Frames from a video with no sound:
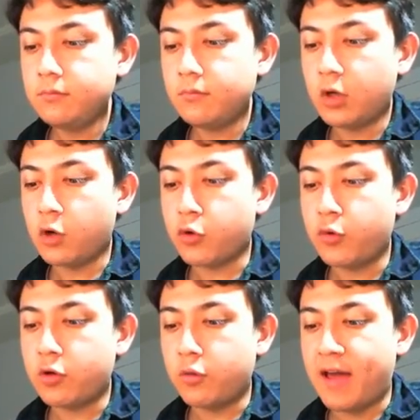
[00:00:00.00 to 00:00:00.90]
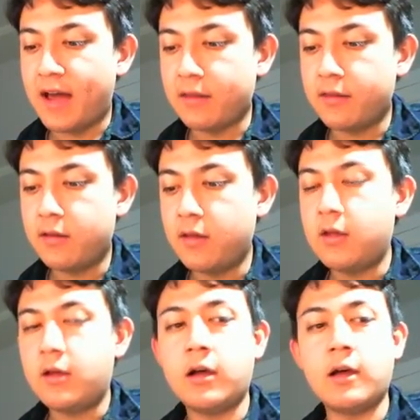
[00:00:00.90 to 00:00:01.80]
our critical path
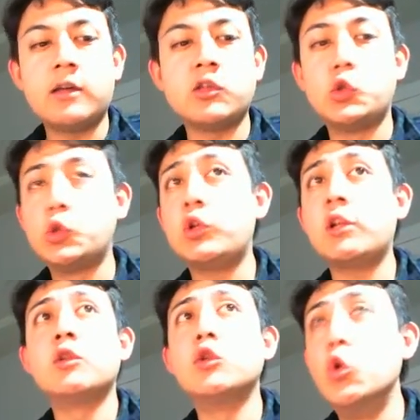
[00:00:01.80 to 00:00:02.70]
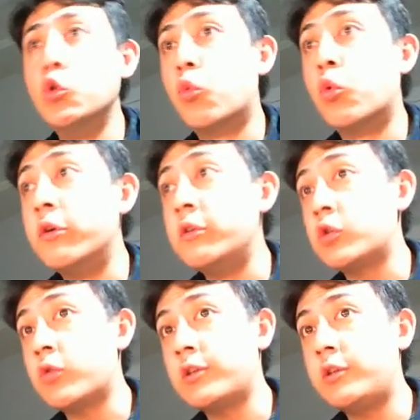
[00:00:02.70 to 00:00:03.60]
is usually a load word
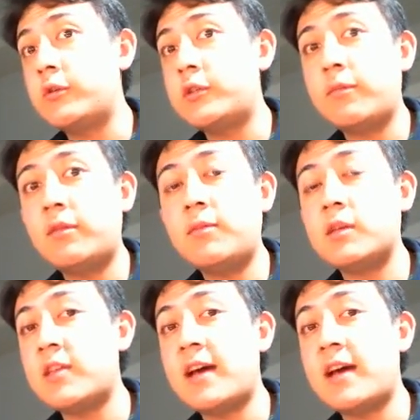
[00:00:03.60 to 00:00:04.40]
instruction or something, because that